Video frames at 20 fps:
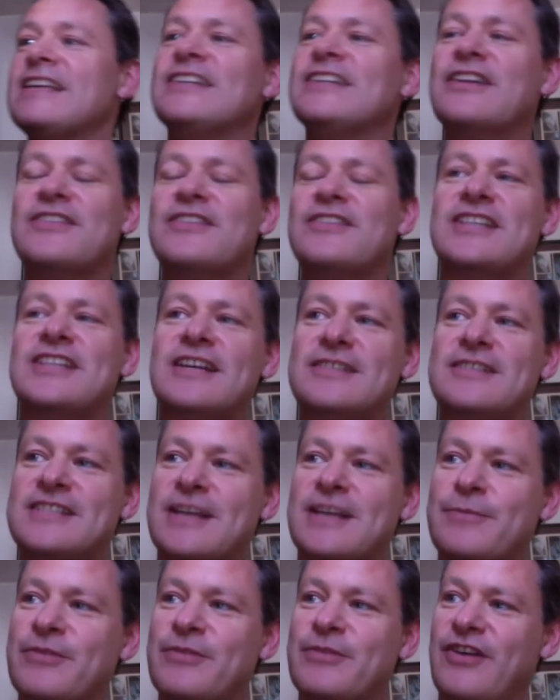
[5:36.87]
Yeah,
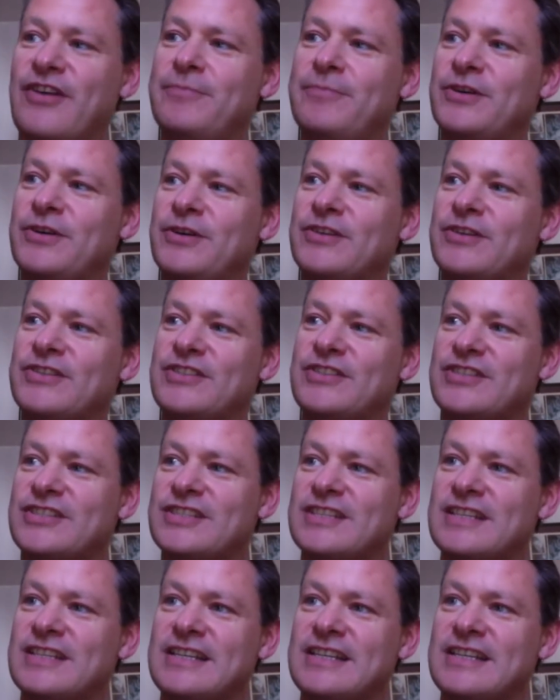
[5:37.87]
some of our
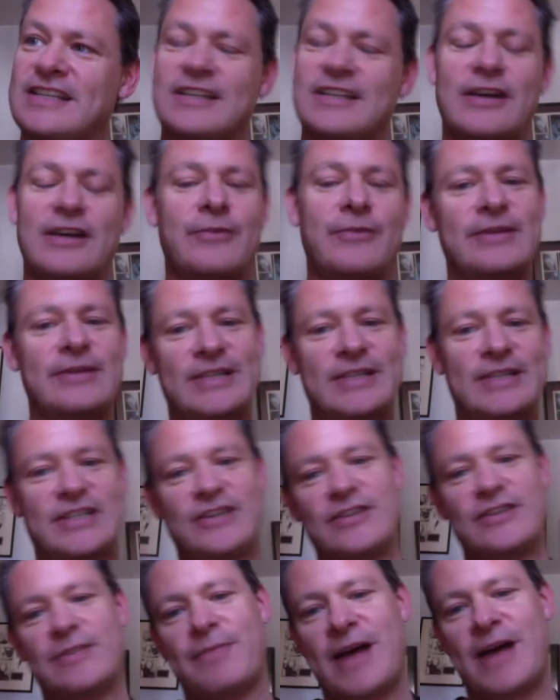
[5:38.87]
books, we
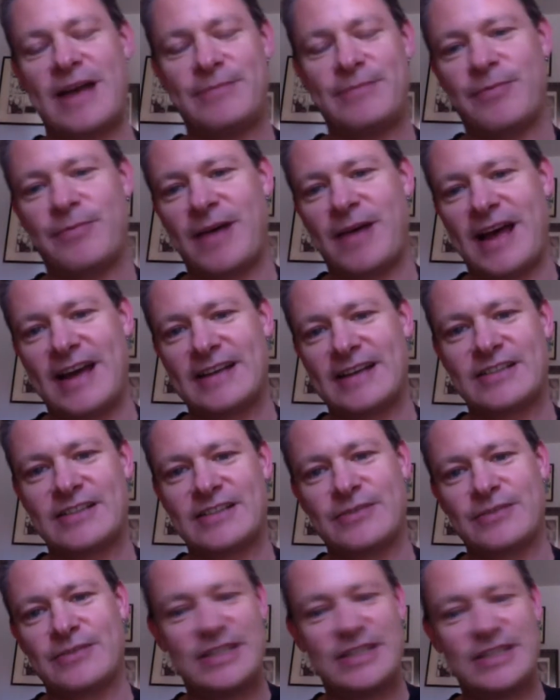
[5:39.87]
do the
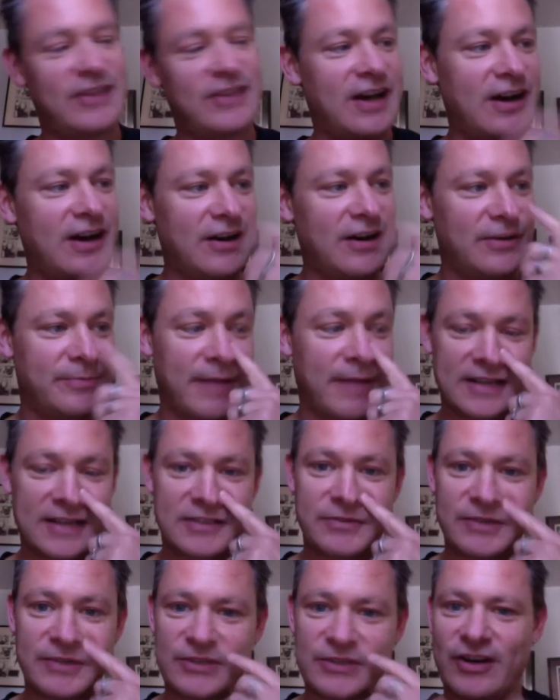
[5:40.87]
paperbacks and we do the
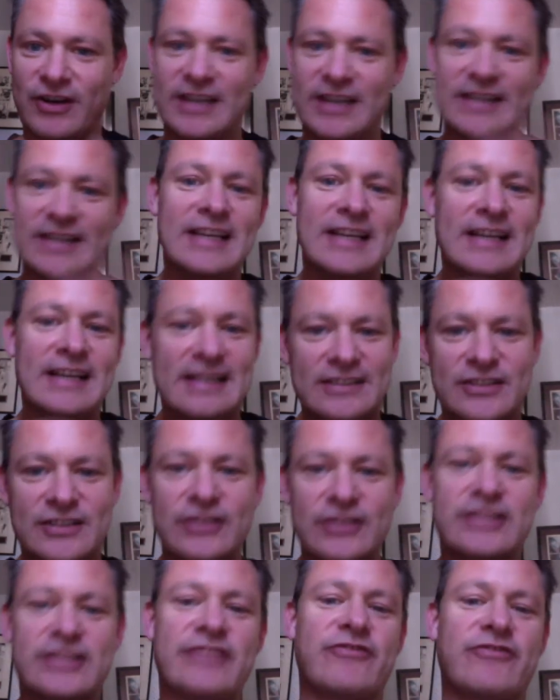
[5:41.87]
hardbacks, so we try and
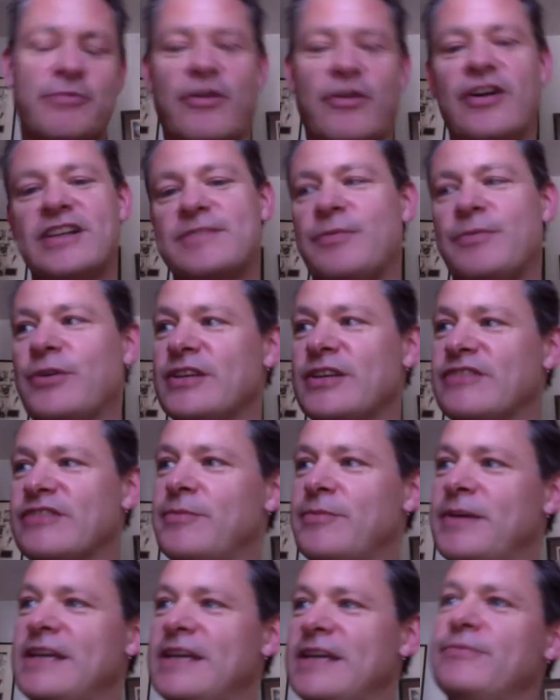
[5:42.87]
do different price points
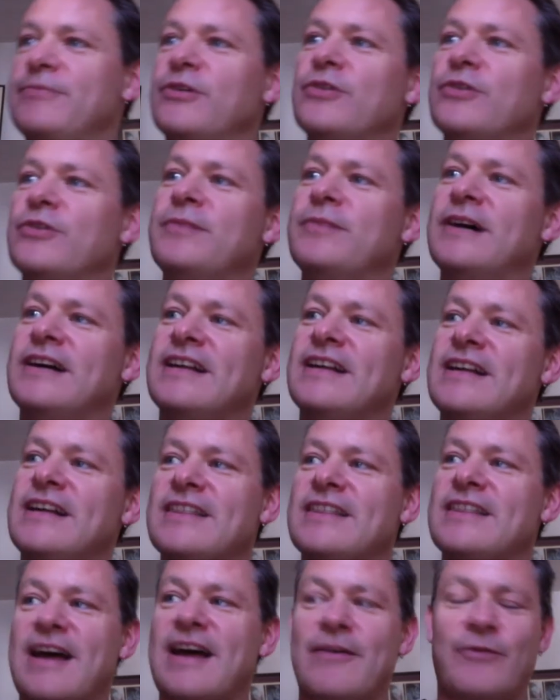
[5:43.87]
for people. But
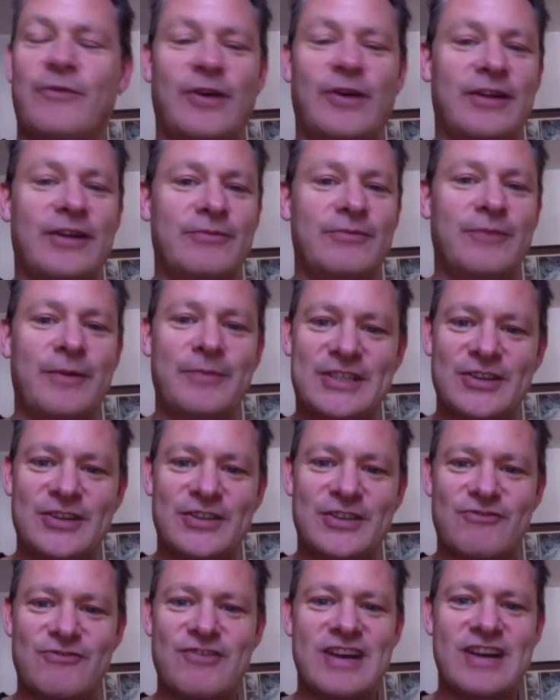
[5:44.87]
that one, when we
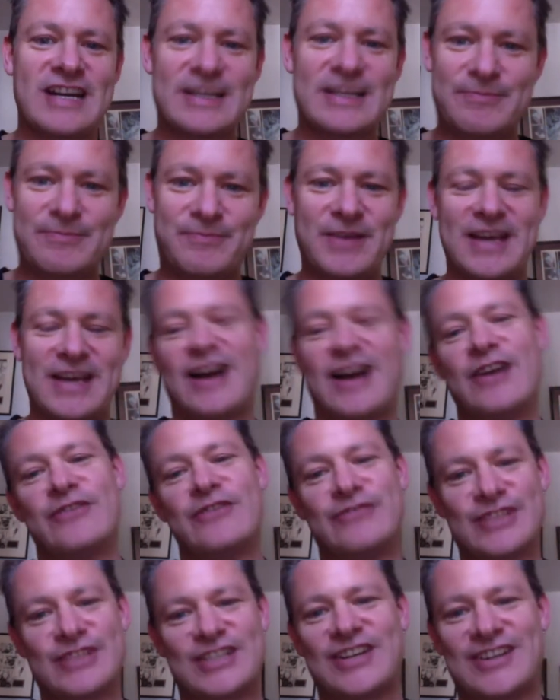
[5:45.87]
do the really big,
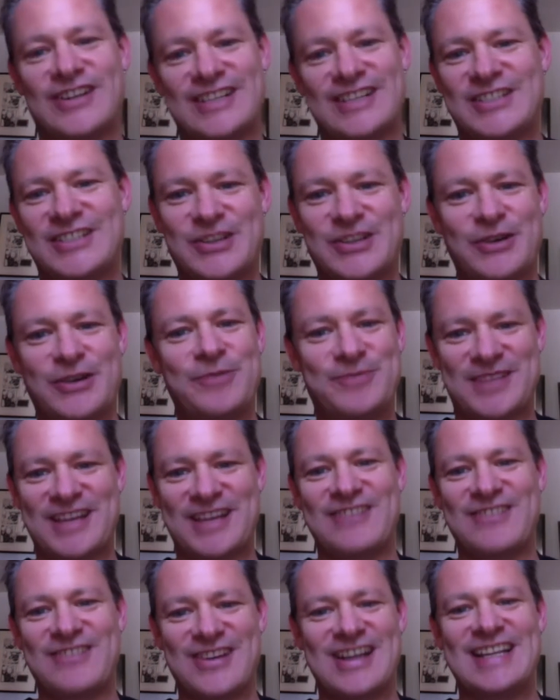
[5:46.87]
oversized jobs,
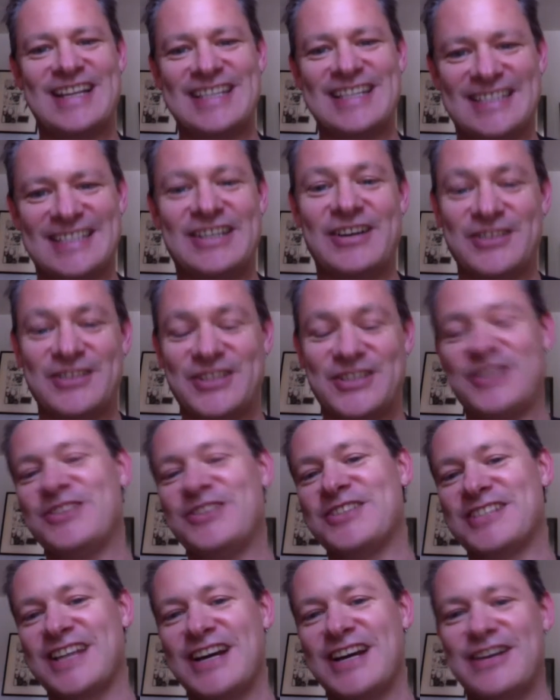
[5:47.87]
they really, do
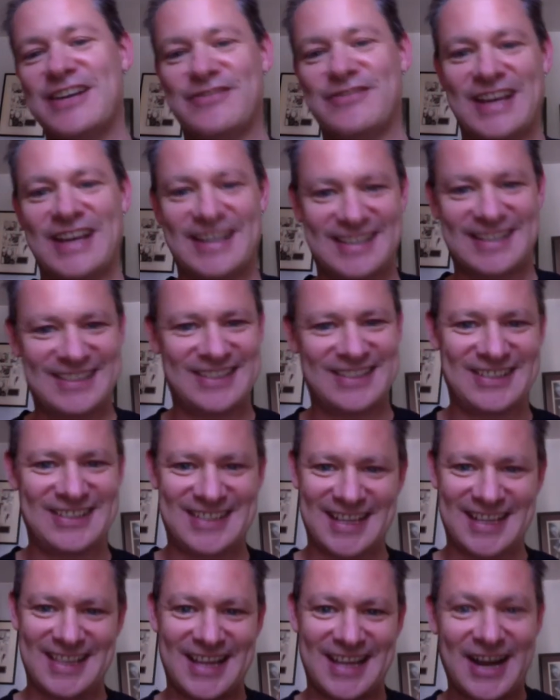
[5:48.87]
deserve it, because you
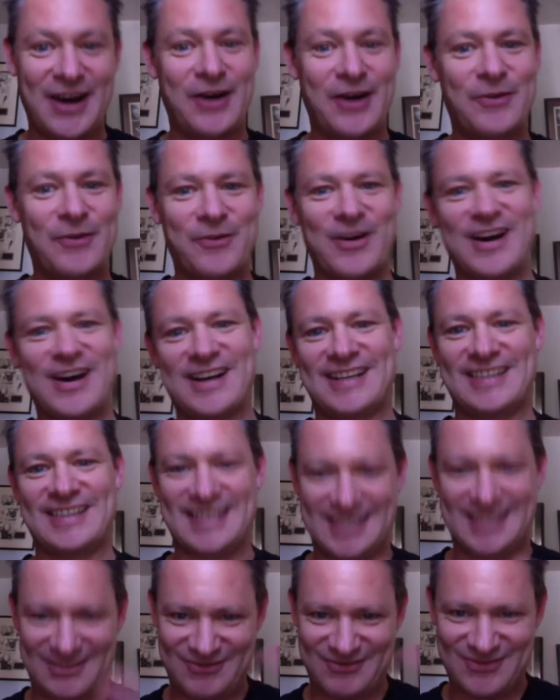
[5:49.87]
see the artwork and
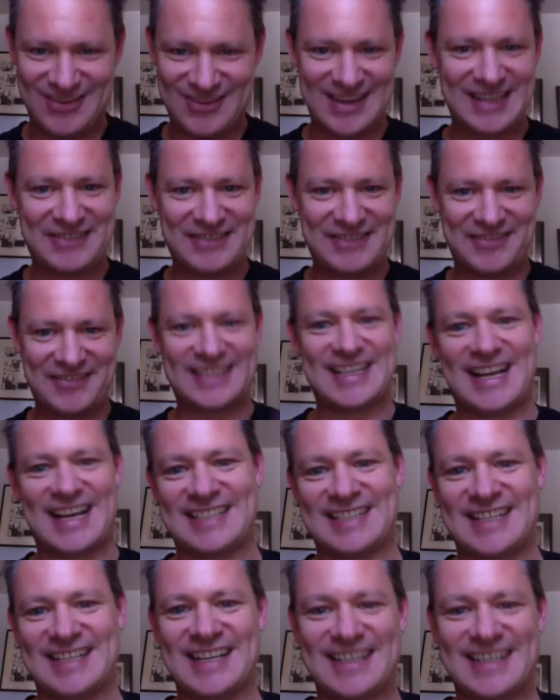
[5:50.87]
this really
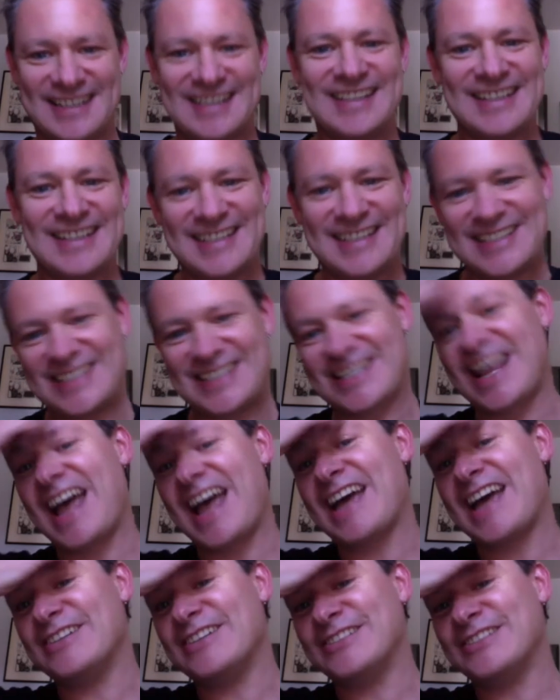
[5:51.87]
fantastic
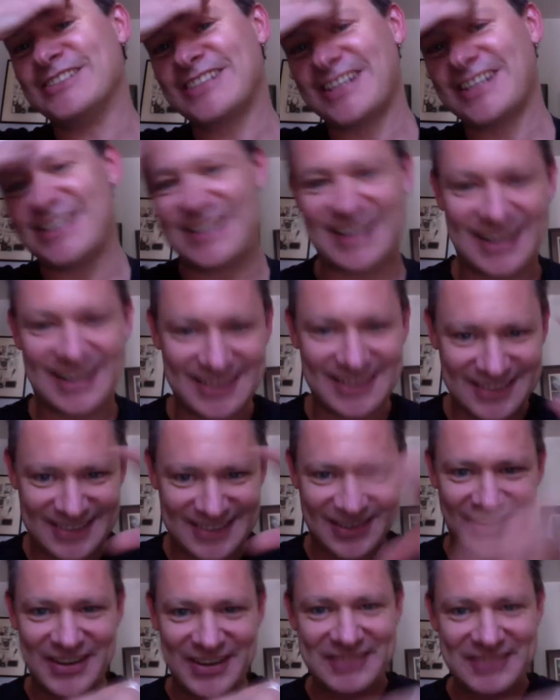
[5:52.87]
scale, so you can kind of
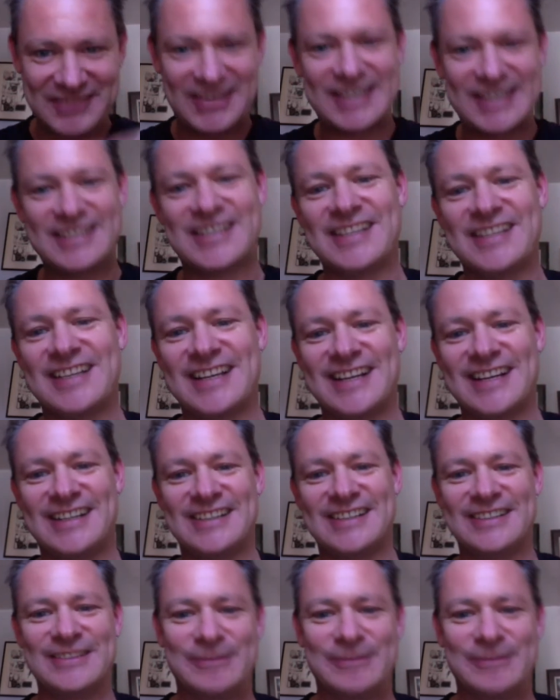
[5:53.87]
dive into the art.